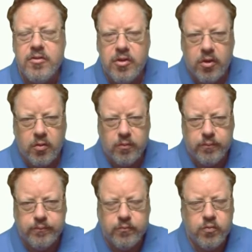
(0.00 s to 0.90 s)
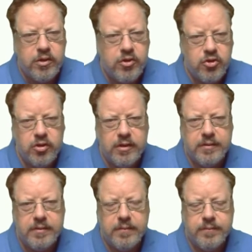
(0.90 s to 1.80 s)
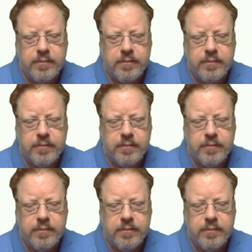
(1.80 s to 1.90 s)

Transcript: no, we shouldn't.